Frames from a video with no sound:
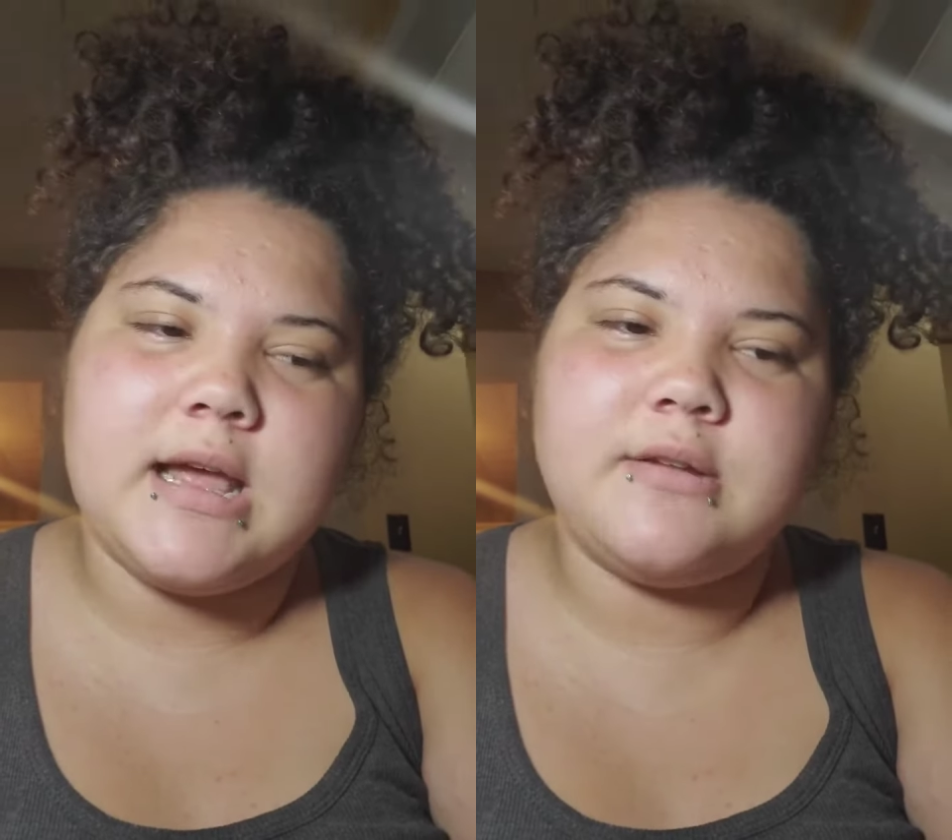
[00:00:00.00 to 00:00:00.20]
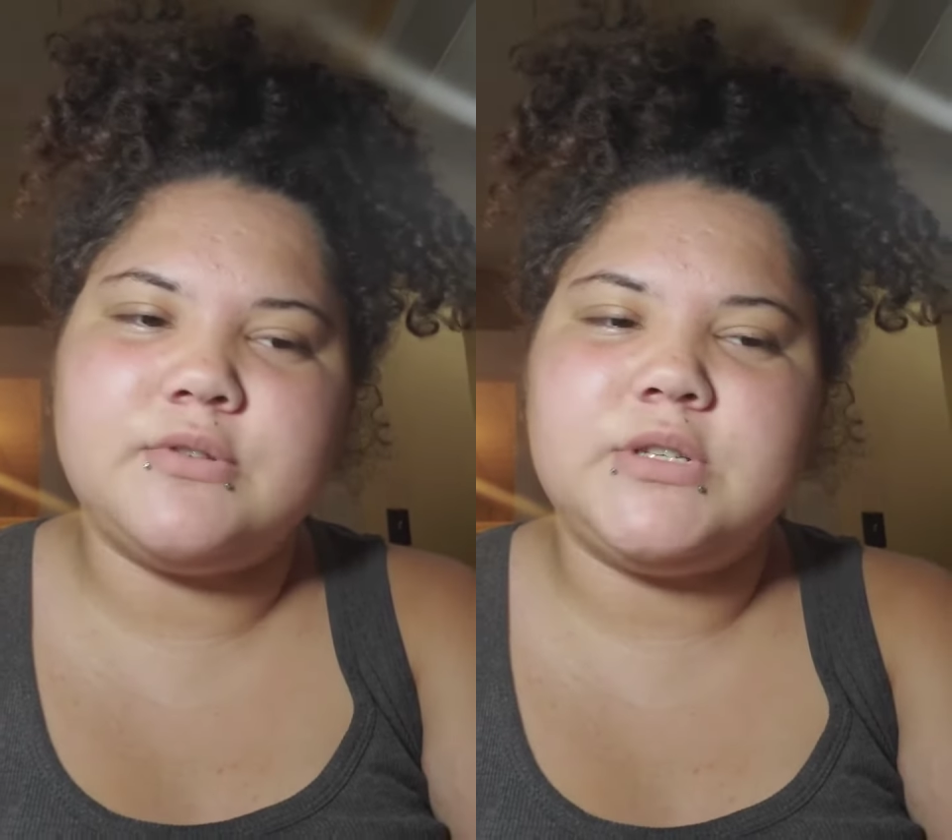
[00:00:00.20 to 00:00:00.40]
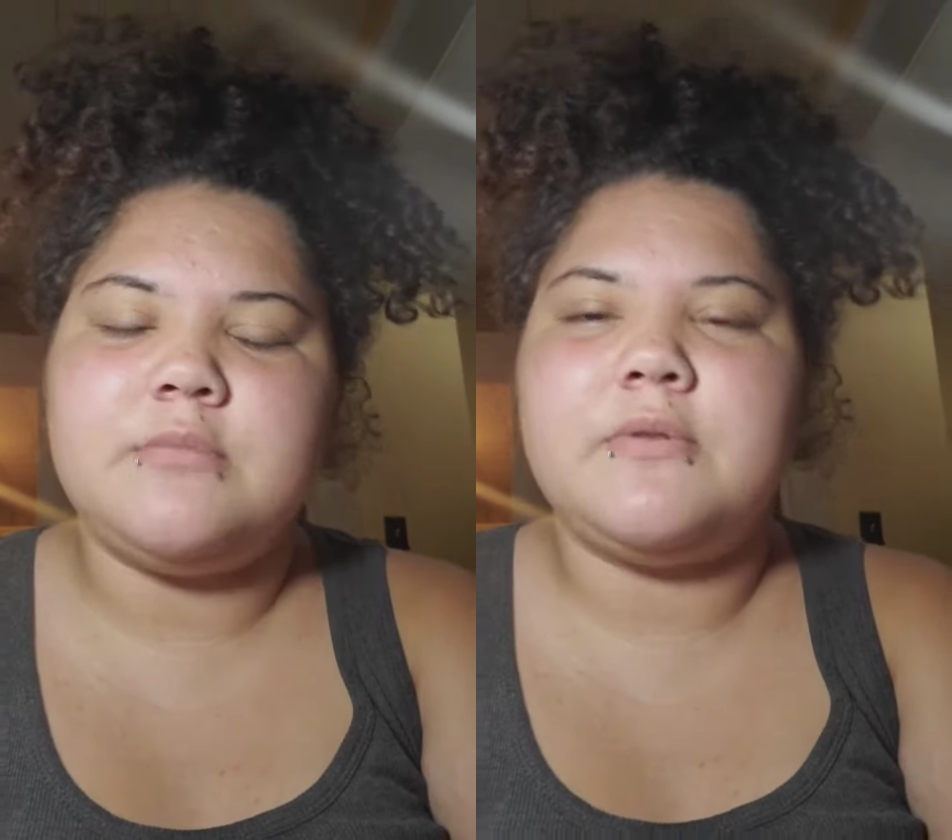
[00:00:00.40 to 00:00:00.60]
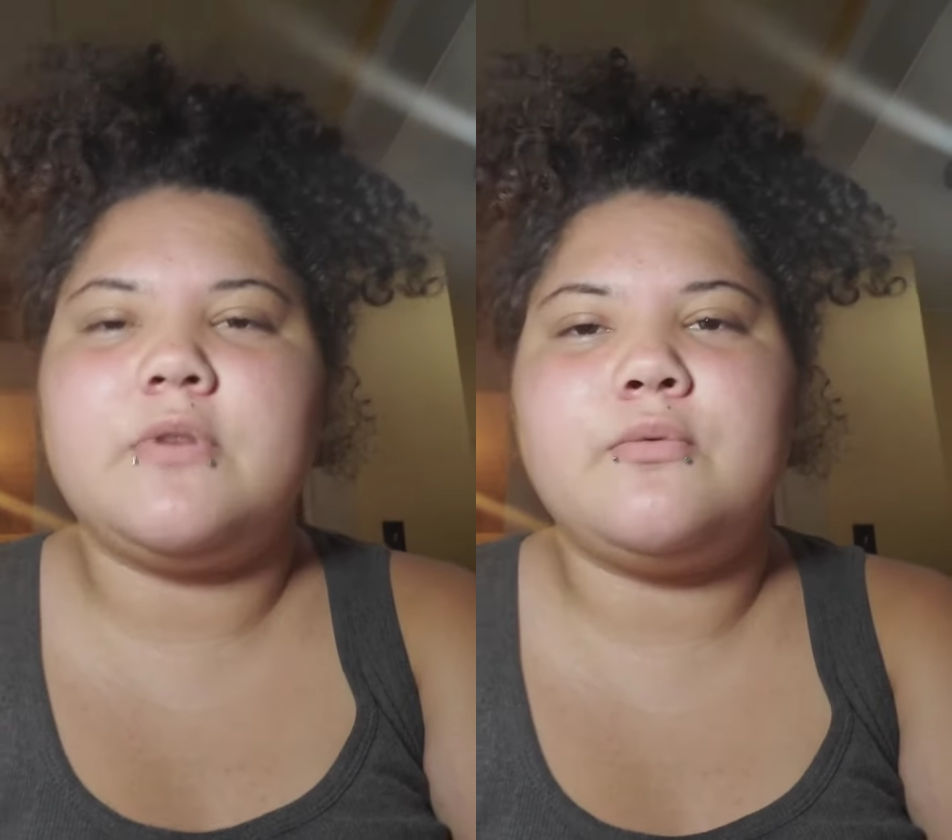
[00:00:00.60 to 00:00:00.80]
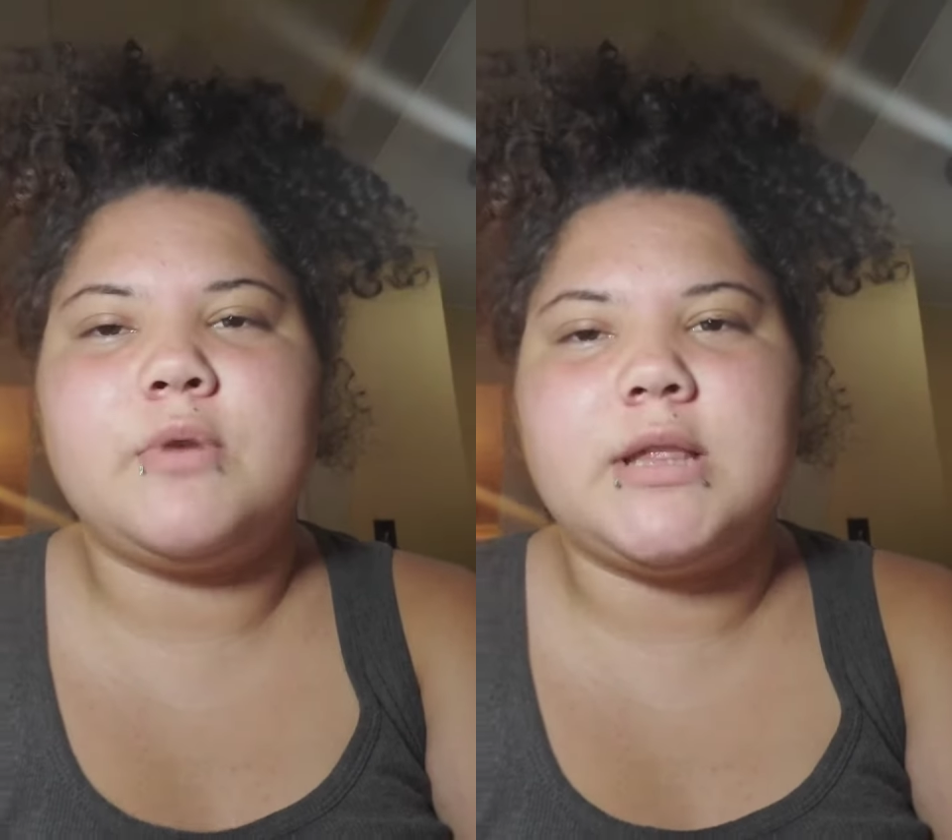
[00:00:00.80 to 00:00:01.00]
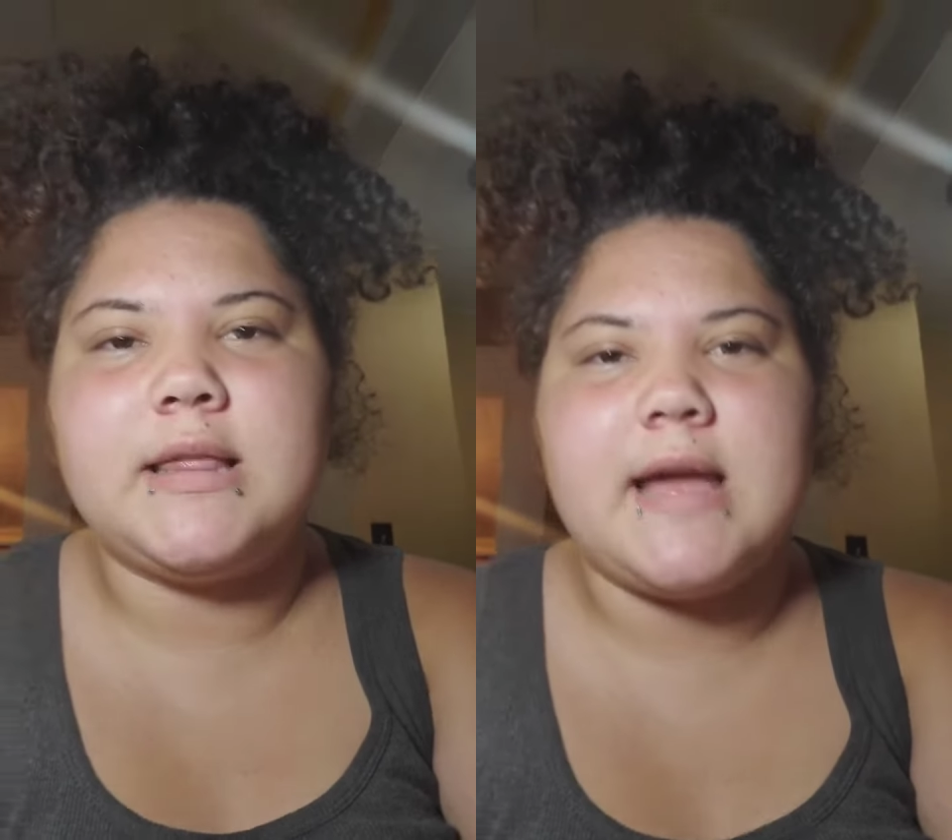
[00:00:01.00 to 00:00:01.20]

I know some of you really